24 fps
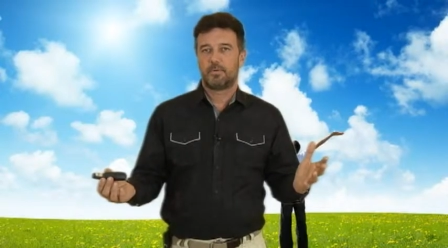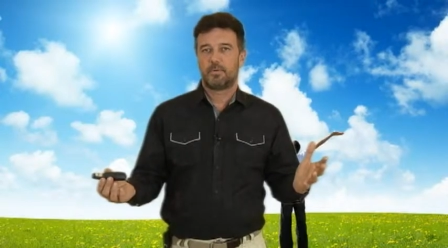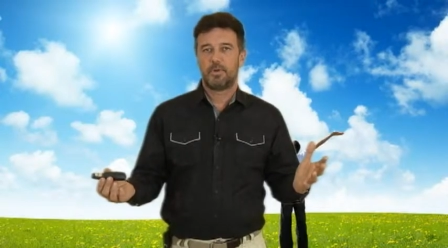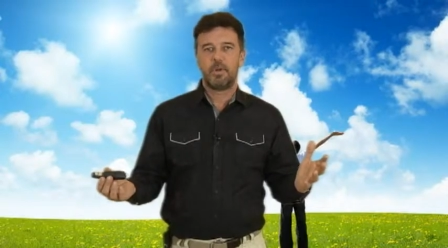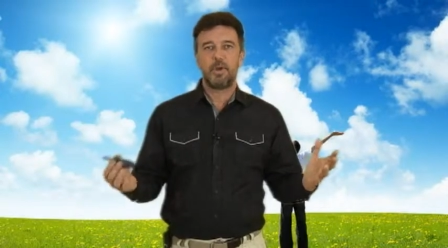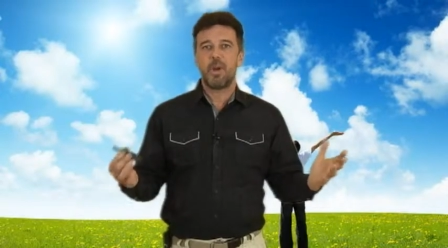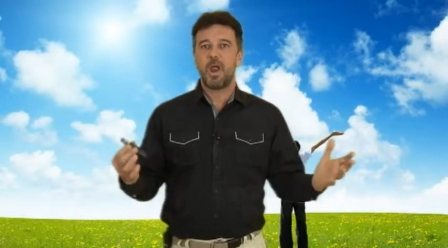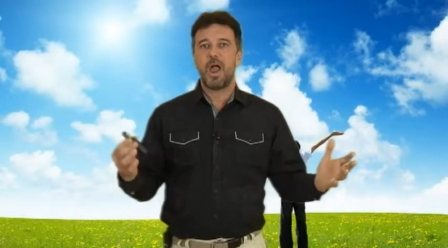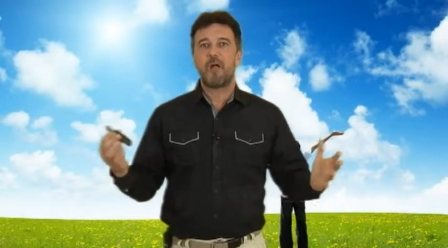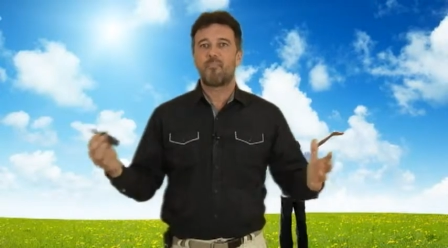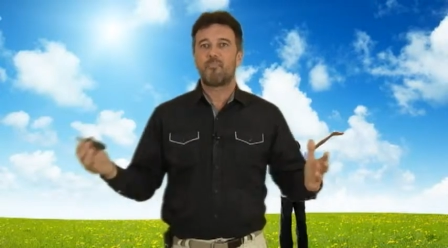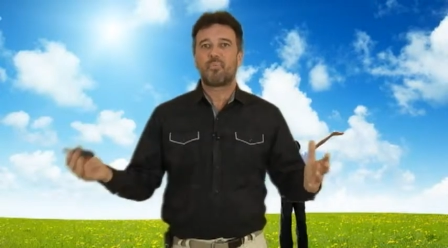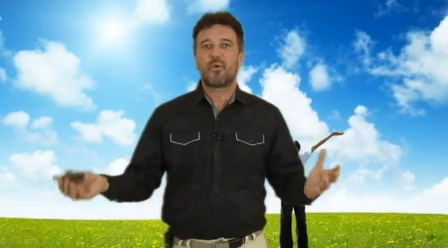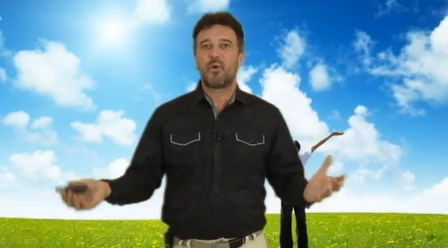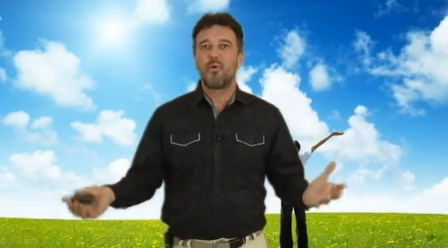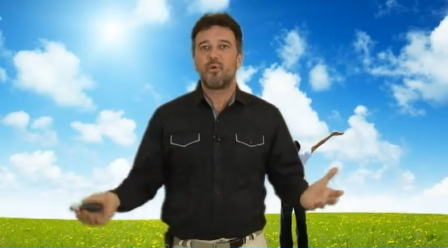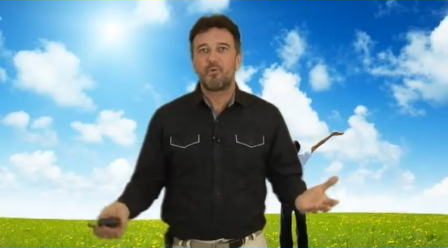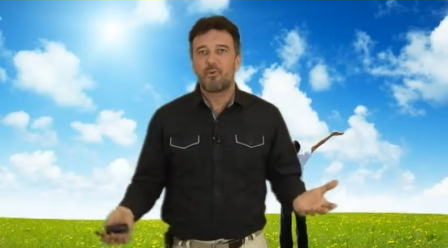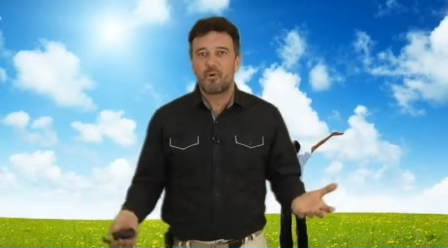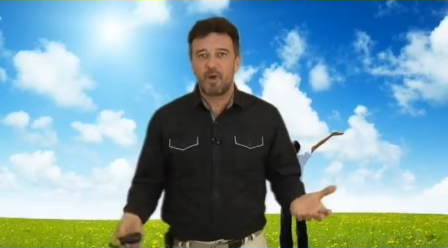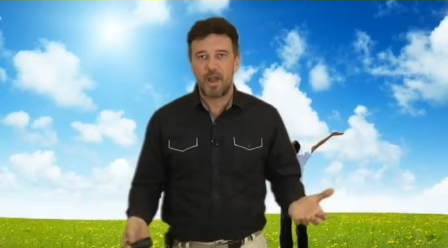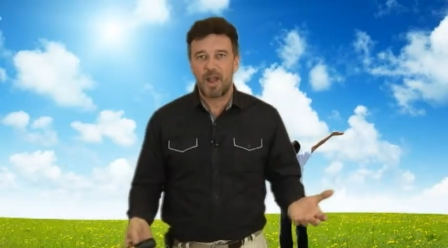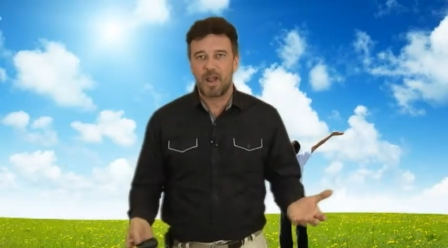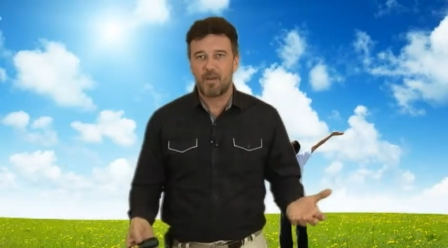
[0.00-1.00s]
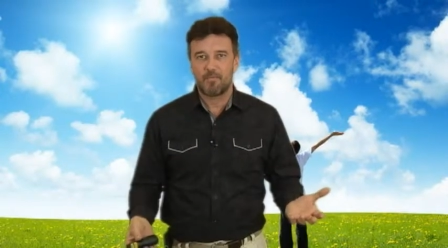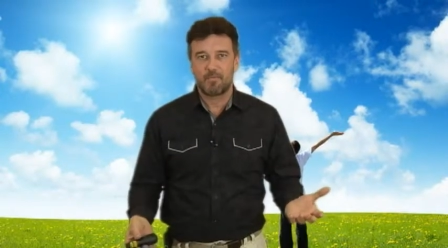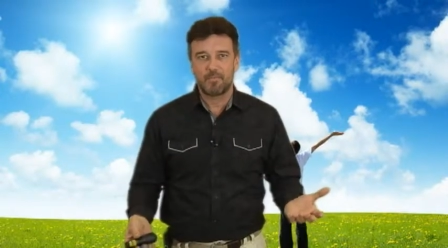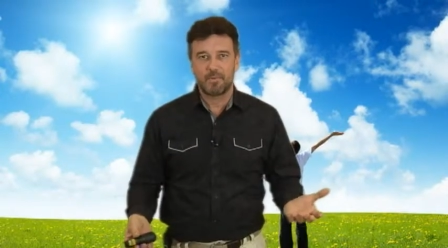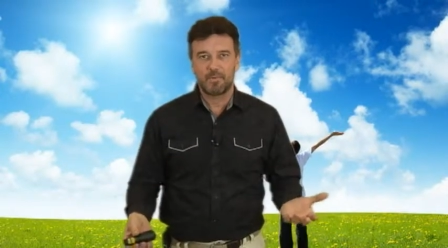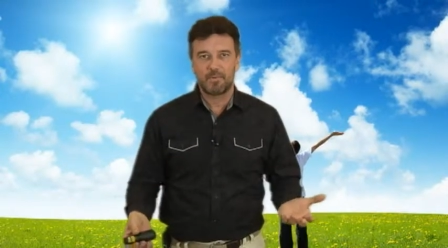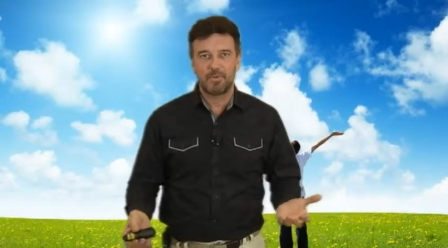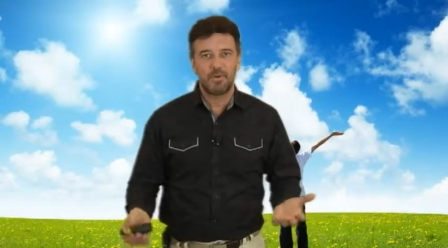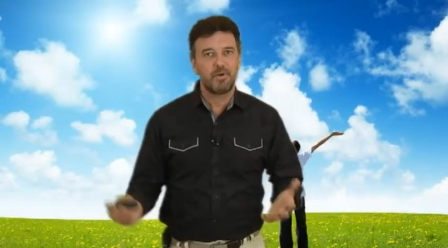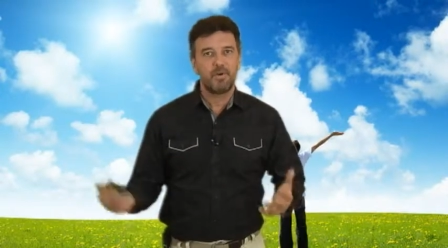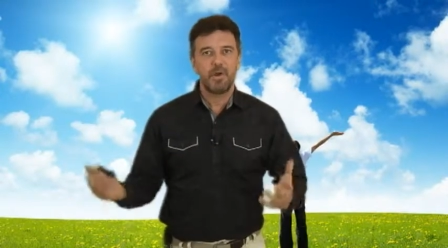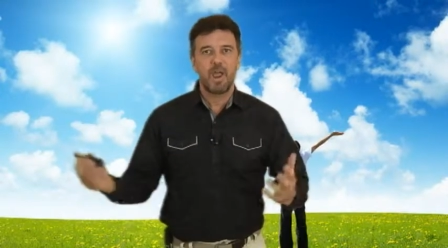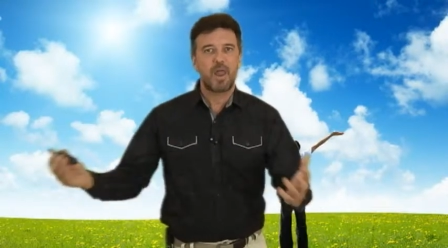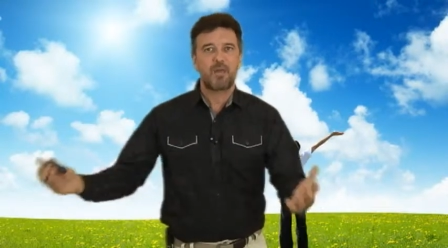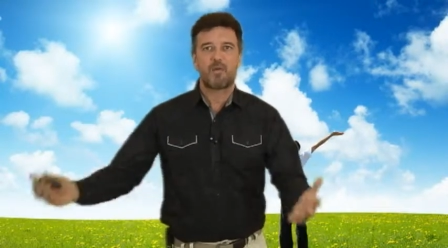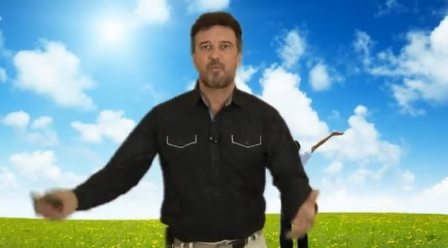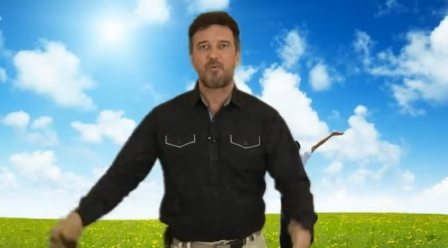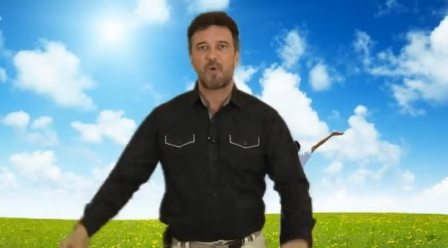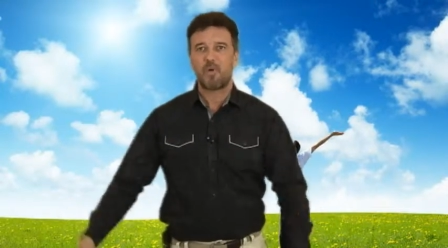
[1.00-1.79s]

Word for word: You're not programmed, you're not a